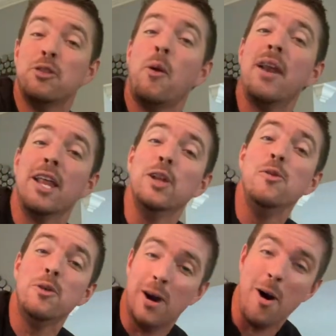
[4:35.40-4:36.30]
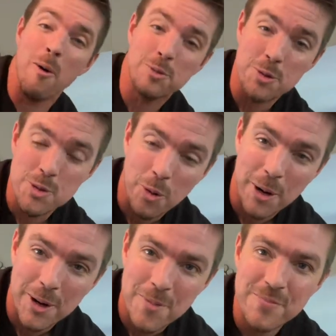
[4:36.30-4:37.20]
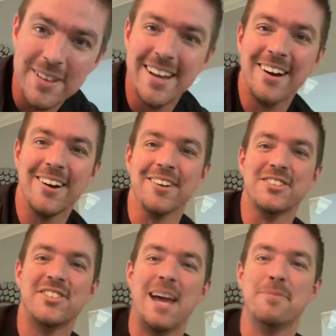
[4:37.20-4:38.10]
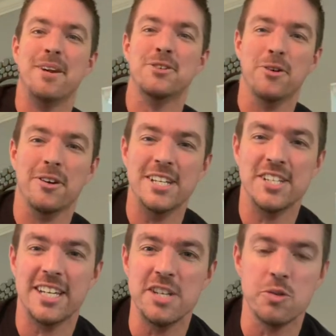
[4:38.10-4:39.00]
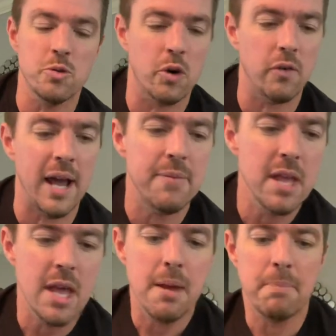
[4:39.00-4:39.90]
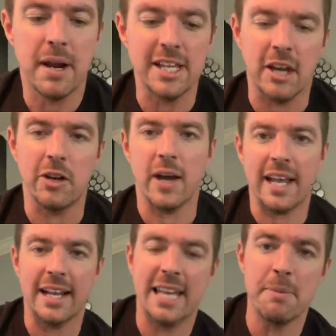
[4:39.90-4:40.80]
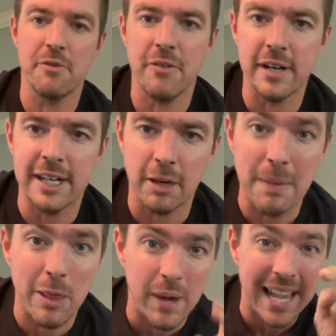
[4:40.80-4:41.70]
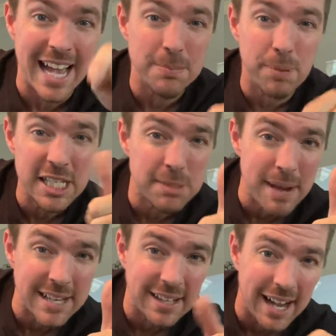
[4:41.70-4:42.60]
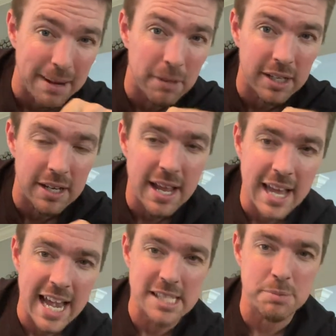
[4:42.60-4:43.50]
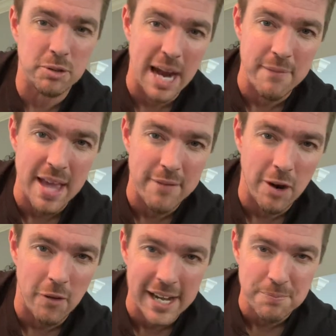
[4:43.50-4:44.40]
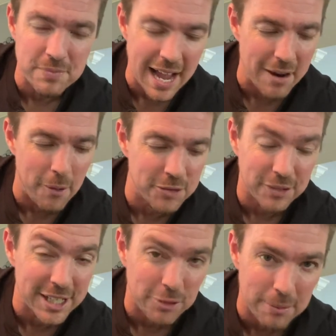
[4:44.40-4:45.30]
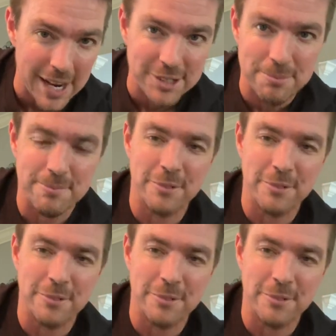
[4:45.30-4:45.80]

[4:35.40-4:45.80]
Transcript: A Luke Combs tutorial or a little jam there during Alicia Keys tutorial, right? But y'all know I try to keep it fun here. By the way, guys, please smash the like button and subscribe if you haven't already. I always forget to remind you